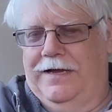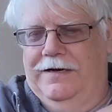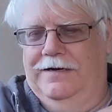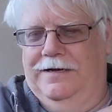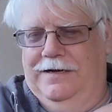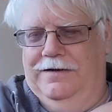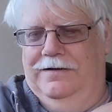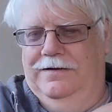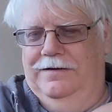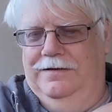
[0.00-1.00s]
can
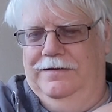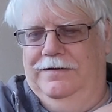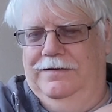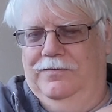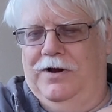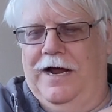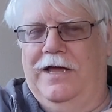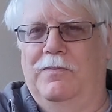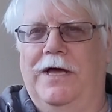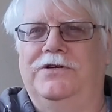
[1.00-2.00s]
what I
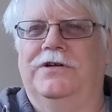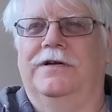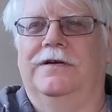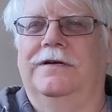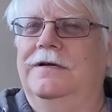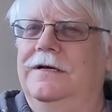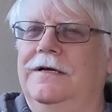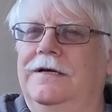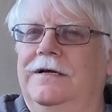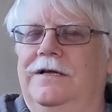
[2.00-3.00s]
can mention
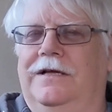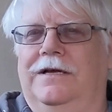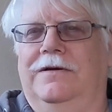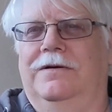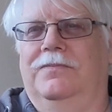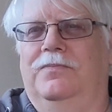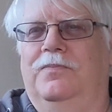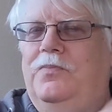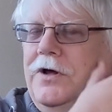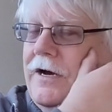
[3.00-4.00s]
and
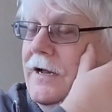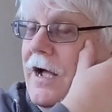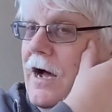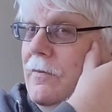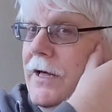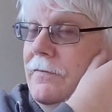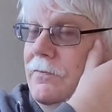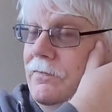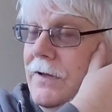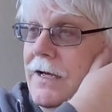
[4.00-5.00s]
put it in a
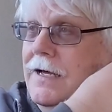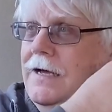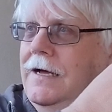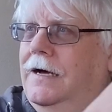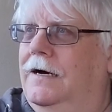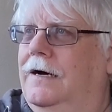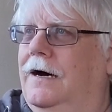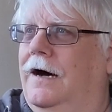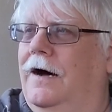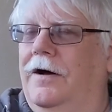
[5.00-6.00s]
comment.
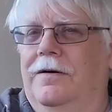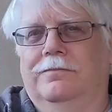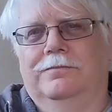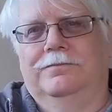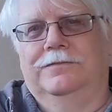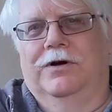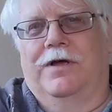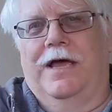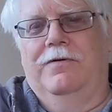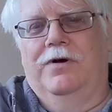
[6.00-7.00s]

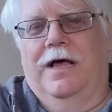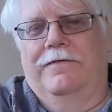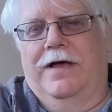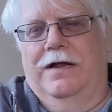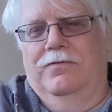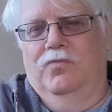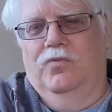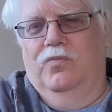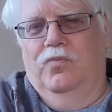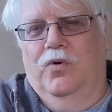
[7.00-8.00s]
Okay, well, I've got
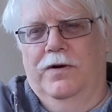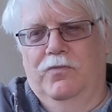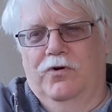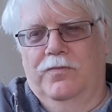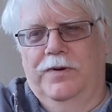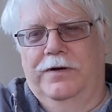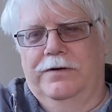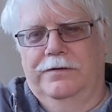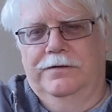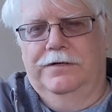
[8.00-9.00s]
one more
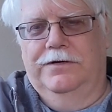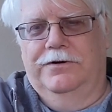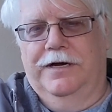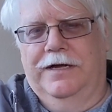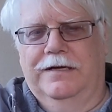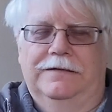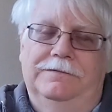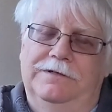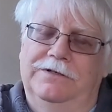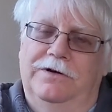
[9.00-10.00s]
beer to drink, and
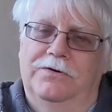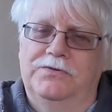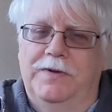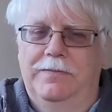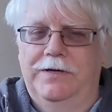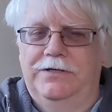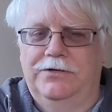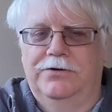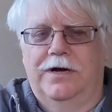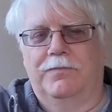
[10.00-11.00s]
who knows, maybe
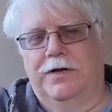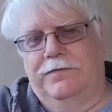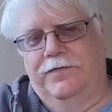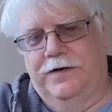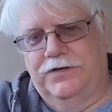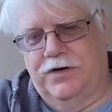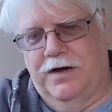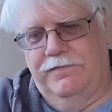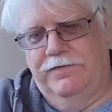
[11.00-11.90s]
two. I'm going to finish off